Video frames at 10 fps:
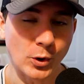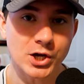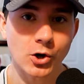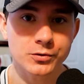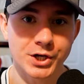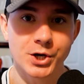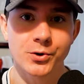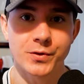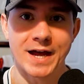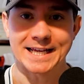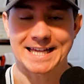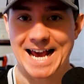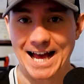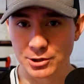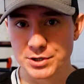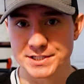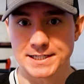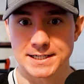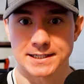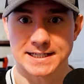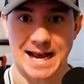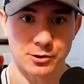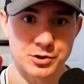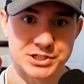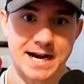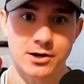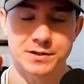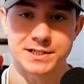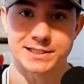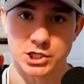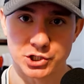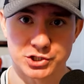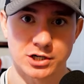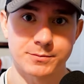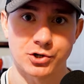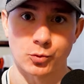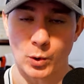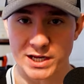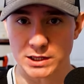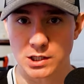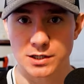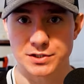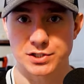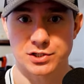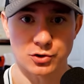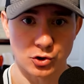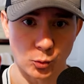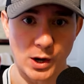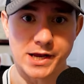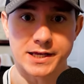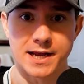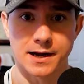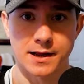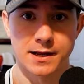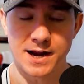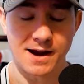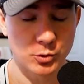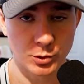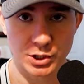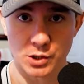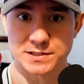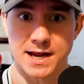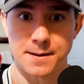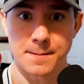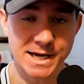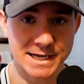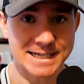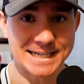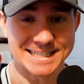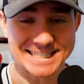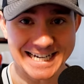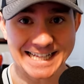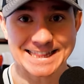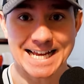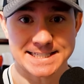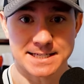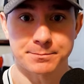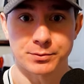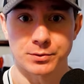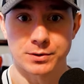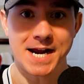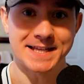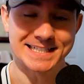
We all know that calories in and calories out is going to determine your weight loss or weight gain. All right. Everyone knows that, but it's not that simple. All right.